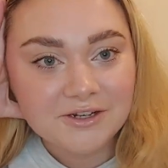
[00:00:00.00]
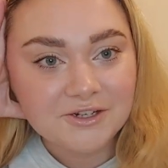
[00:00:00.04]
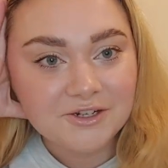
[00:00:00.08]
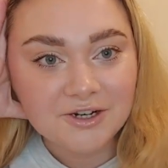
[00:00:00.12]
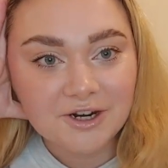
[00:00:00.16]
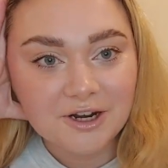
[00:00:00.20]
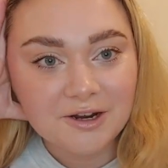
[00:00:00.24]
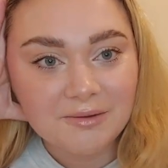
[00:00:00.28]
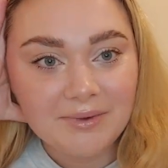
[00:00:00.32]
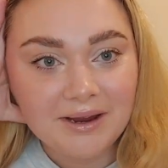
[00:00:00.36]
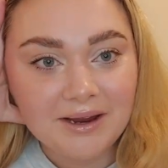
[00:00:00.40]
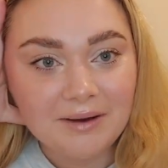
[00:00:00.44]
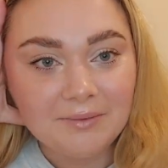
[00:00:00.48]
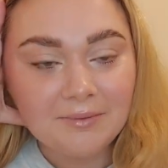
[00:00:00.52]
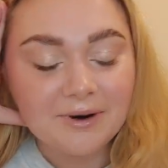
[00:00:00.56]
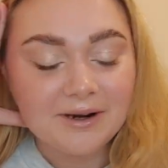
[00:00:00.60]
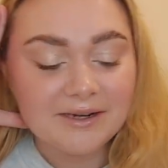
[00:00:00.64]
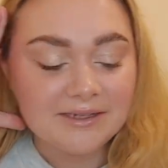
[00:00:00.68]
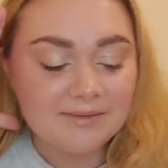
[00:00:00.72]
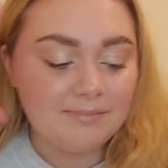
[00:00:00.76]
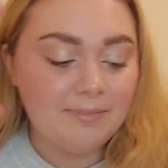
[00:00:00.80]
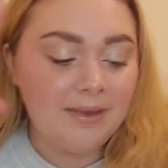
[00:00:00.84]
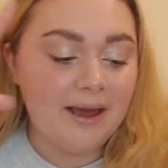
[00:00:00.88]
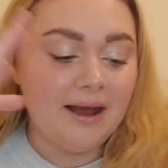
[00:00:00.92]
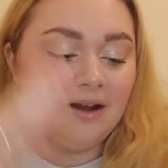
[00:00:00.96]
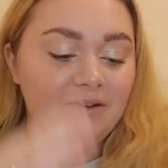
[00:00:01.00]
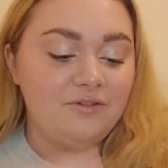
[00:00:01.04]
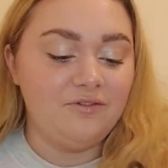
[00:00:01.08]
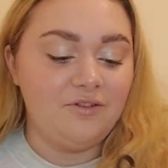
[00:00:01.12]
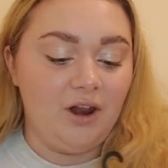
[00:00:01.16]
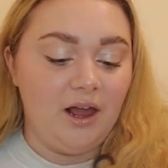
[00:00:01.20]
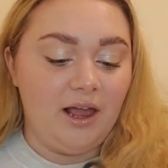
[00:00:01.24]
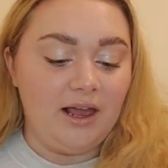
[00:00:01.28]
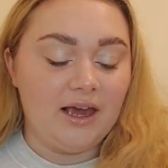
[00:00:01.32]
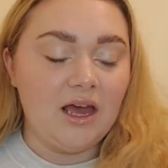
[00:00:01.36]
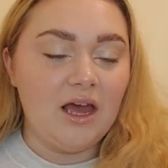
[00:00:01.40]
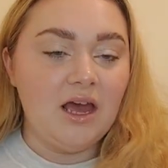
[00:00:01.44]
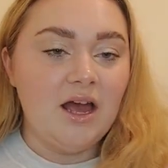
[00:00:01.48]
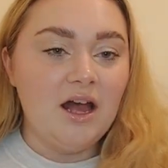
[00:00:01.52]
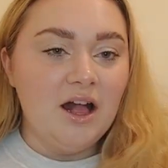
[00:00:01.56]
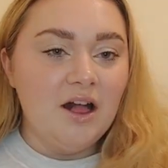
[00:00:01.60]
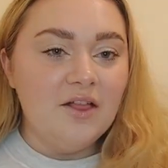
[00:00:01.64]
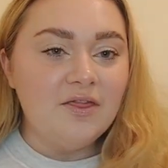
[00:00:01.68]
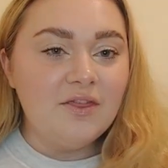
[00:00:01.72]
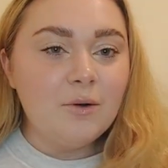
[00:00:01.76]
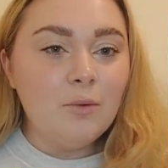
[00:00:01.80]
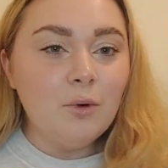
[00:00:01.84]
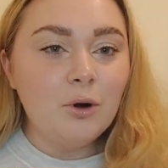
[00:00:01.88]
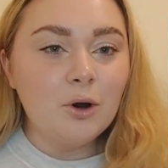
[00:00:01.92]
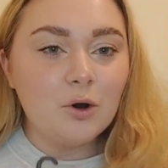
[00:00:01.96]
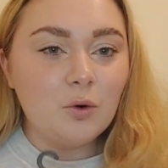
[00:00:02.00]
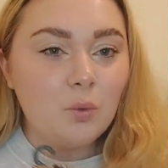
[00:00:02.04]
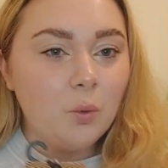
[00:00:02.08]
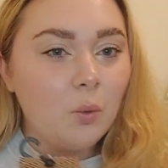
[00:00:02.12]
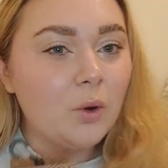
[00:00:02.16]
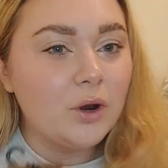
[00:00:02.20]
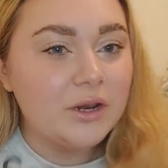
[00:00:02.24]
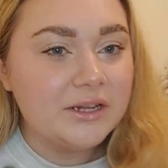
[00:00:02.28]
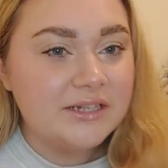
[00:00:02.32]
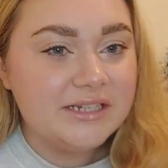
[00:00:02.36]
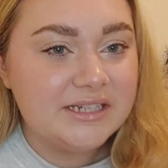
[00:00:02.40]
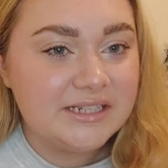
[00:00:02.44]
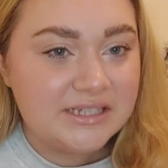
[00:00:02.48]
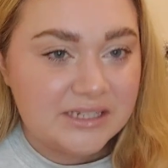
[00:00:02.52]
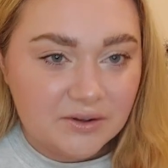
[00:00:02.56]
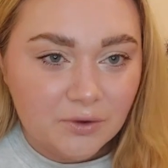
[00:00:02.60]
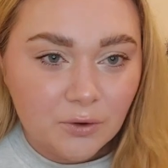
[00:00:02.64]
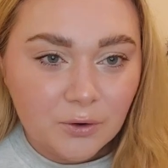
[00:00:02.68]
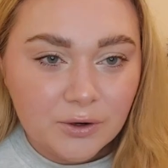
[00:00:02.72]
Do you know what I mean? Whereas men, I feel like they want quality stuff.